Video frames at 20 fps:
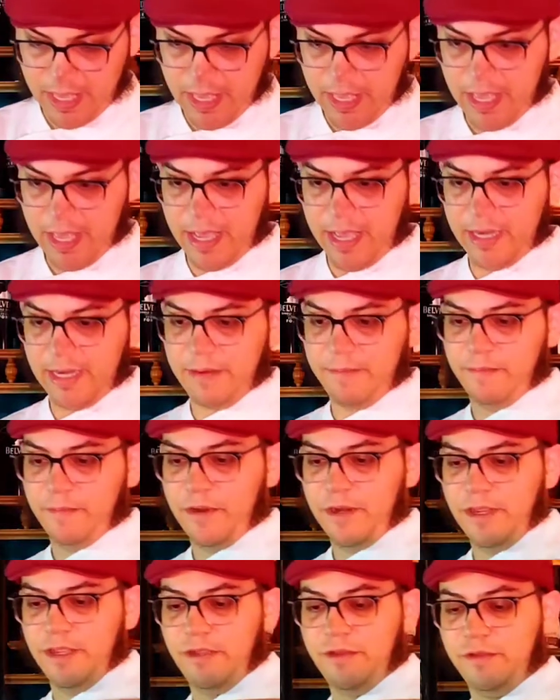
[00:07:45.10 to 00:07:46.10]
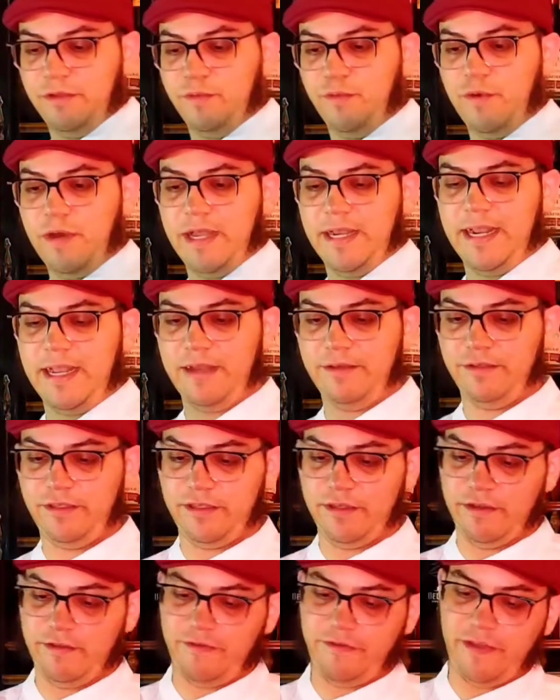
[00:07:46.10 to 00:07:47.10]
I'm going to use 1 ounce
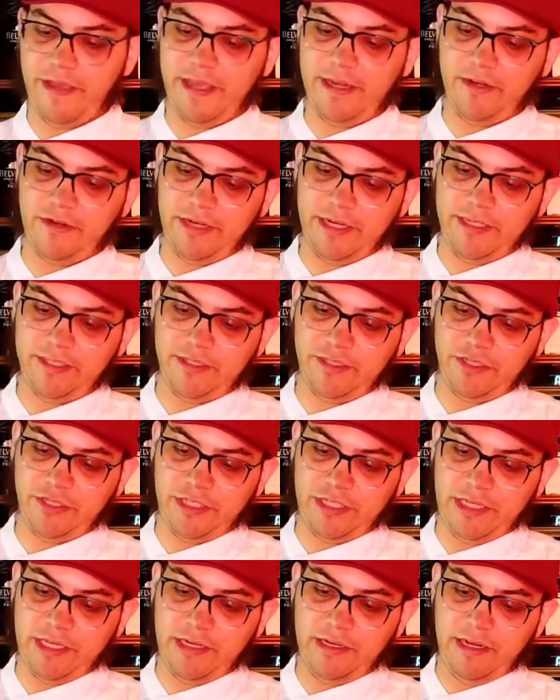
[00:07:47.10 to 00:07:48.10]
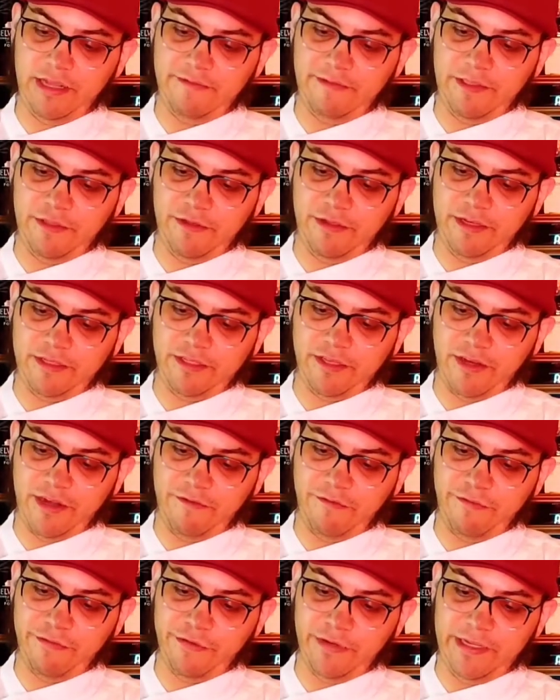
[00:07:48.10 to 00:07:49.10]
of Hendrick's gin, even though it's not a
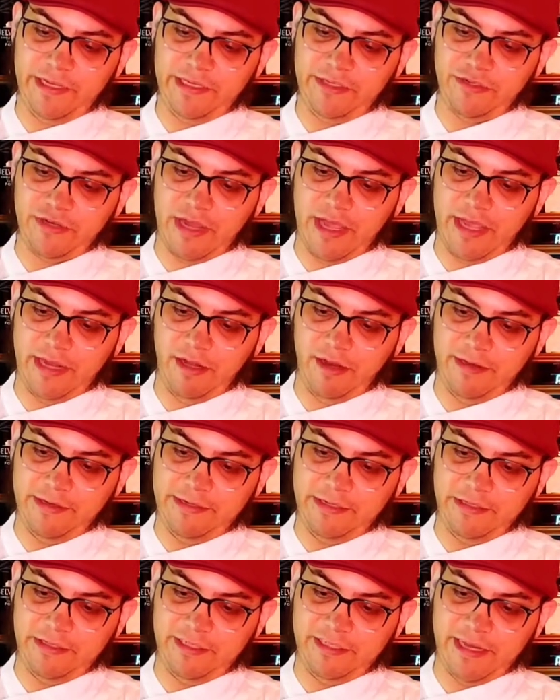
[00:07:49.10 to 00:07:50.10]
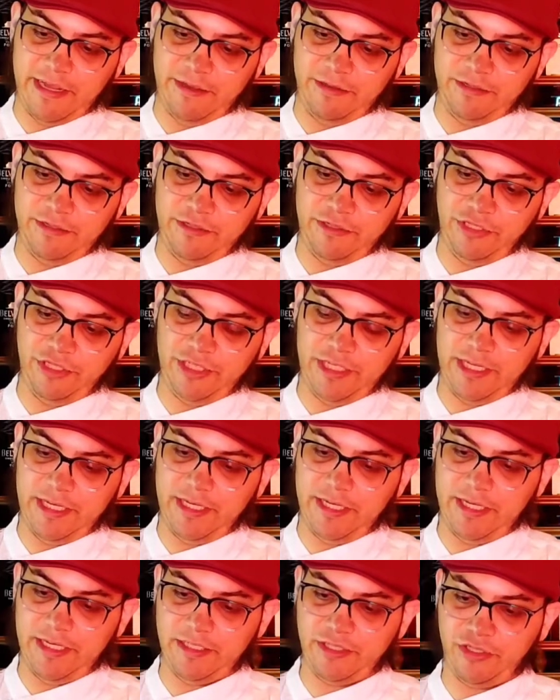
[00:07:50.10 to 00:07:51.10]
fully dry London style gin.
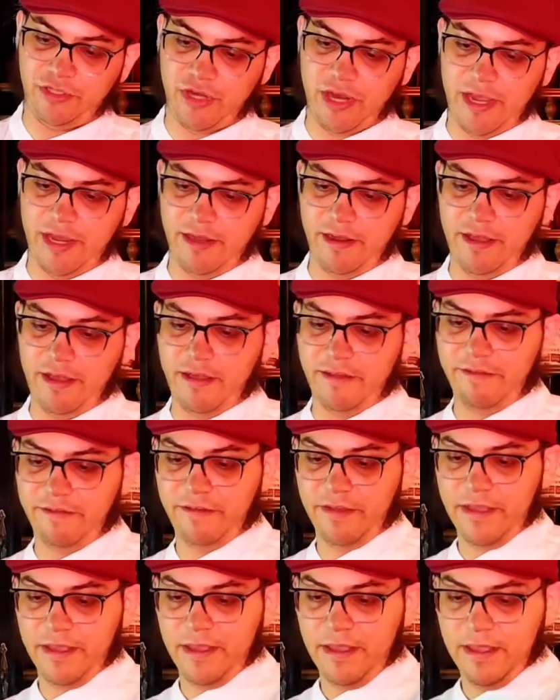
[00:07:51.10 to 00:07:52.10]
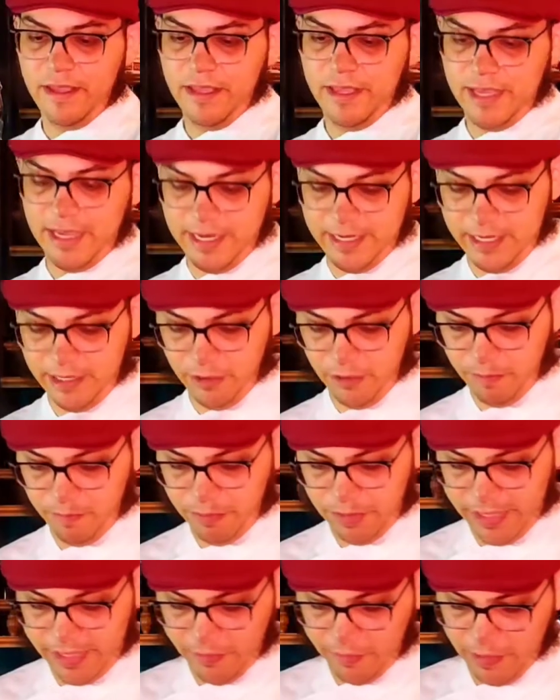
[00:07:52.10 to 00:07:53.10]
It is dry enough, and it'll
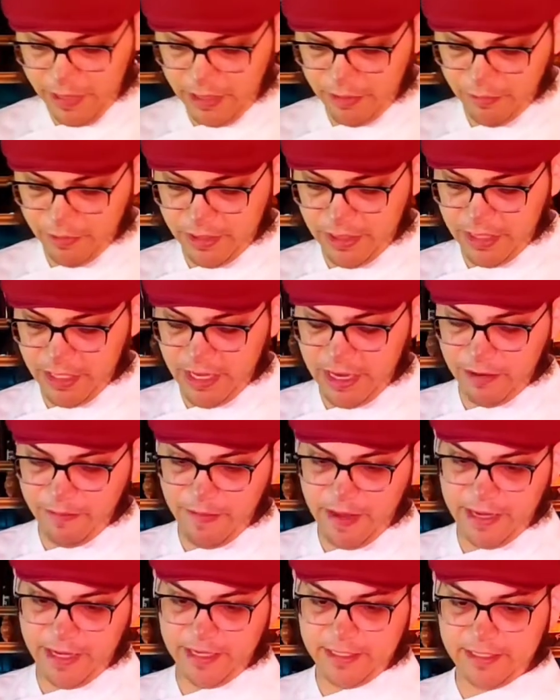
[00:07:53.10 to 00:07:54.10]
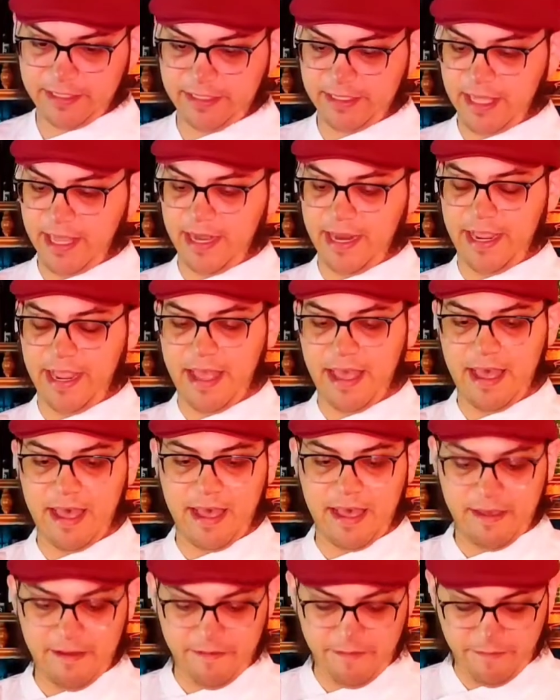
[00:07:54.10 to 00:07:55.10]
play well with the aromatics that I
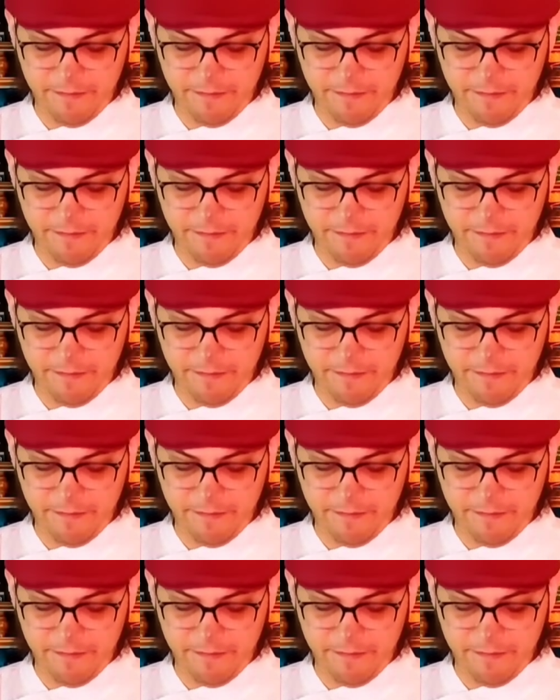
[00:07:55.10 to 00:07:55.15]
have.